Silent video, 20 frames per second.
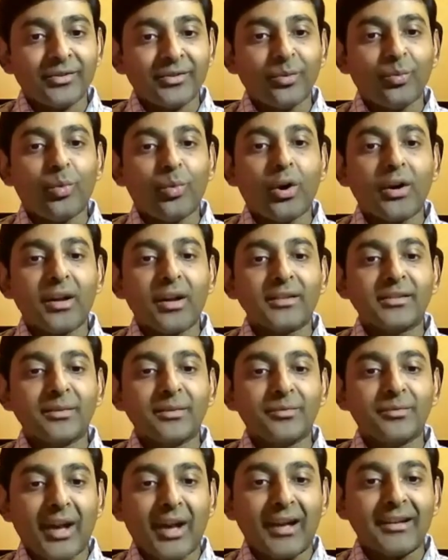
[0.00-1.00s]
So what are
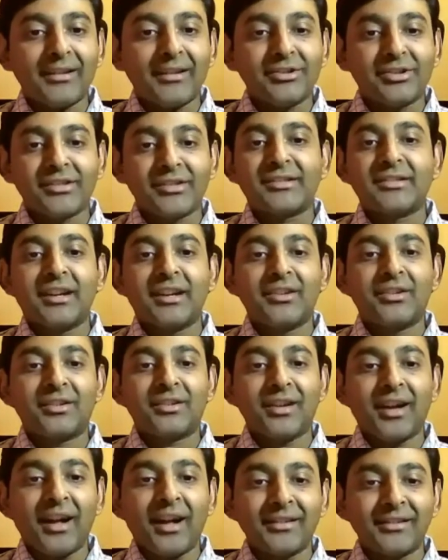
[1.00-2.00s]
some challenges that
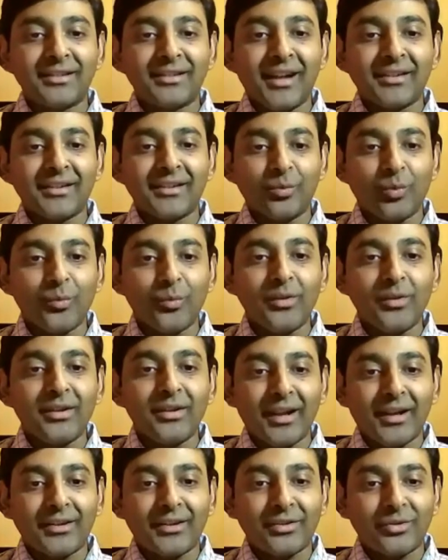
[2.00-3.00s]
as a
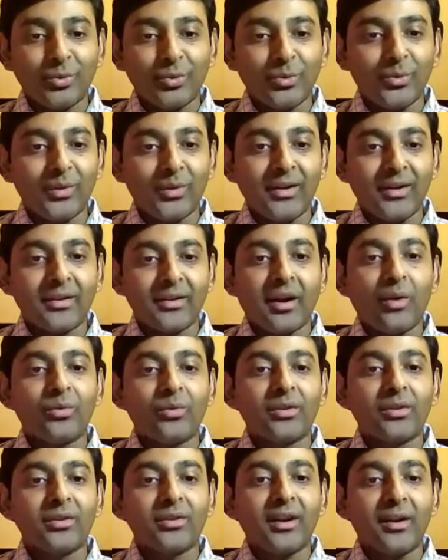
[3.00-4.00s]
woman that you
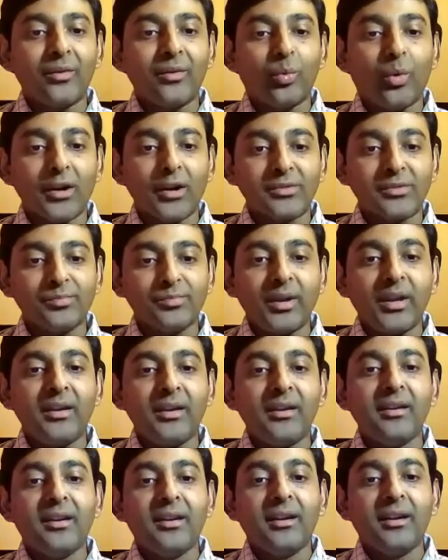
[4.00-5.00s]
encounter, and what's been